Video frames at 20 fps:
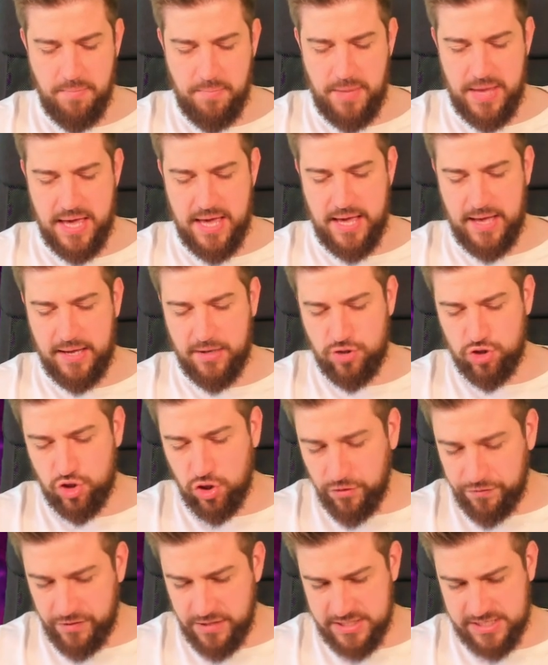being
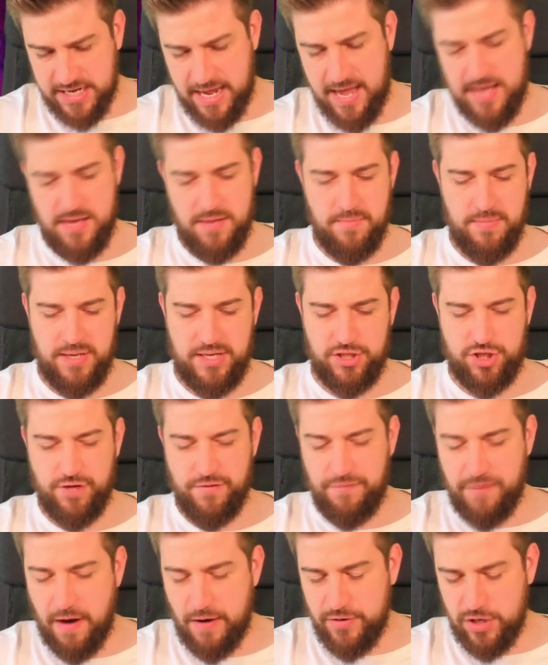toughness 8 means
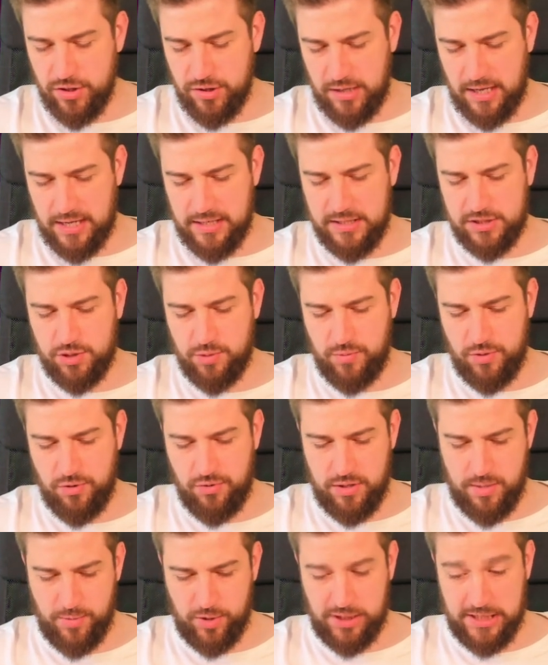you're very unlikely to
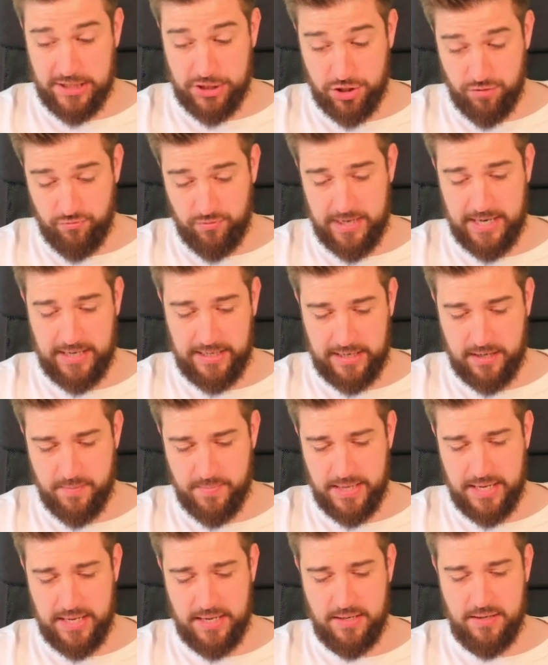wound him unless you're really
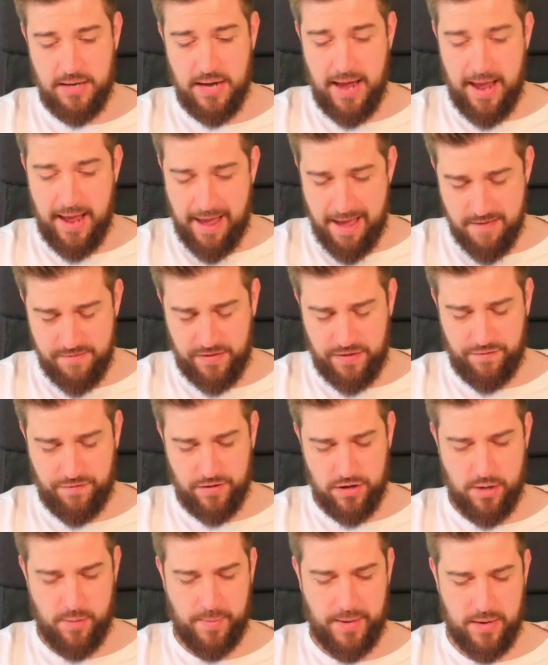committing heavy
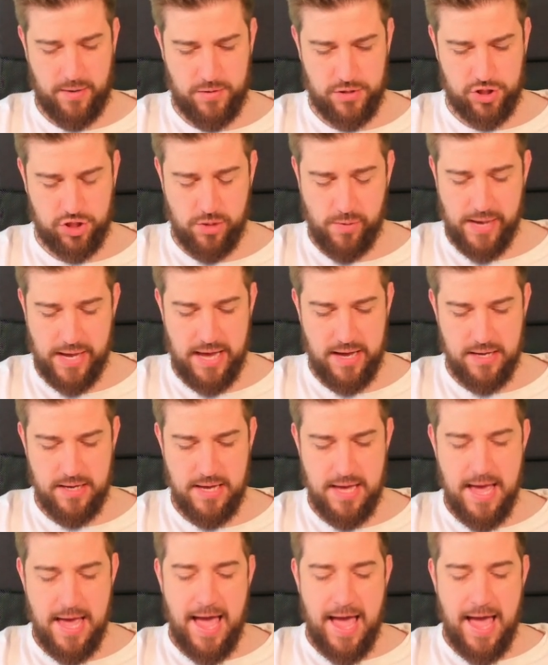firepower to it.